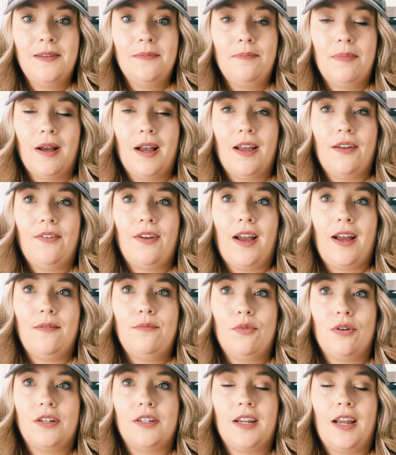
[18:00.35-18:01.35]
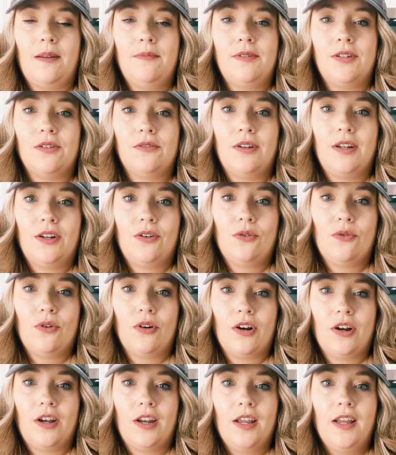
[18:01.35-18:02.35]
but I've had more time to
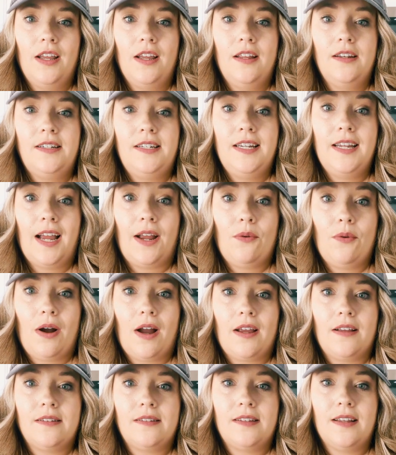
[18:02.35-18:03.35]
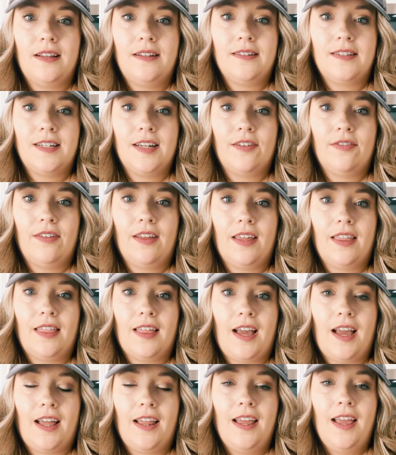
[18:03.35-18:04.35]
record DIYs and stuff like
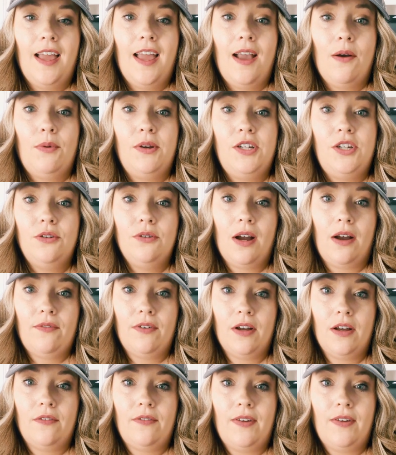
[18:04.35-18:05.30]
that. We do have a